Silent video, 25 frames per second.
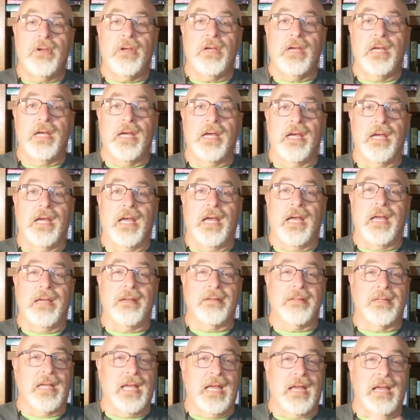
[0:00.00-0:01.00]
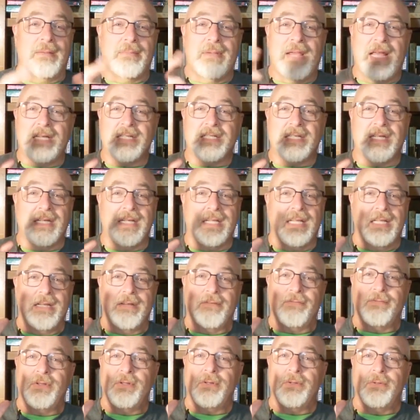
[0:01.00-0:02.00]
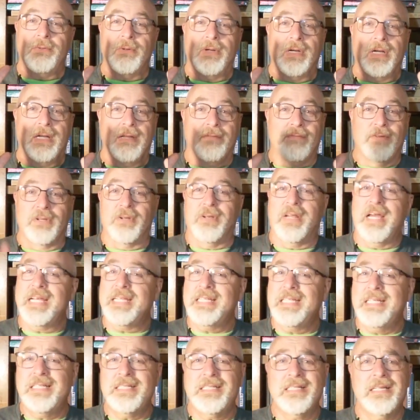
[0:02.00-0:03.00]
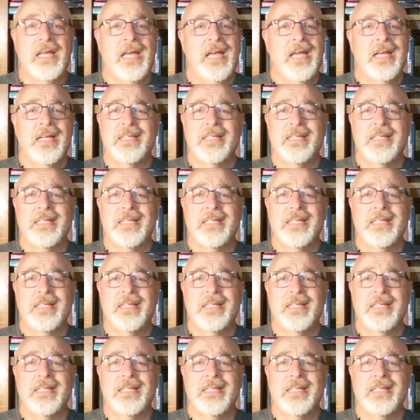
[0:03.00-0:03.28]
I'm asking that if you like this,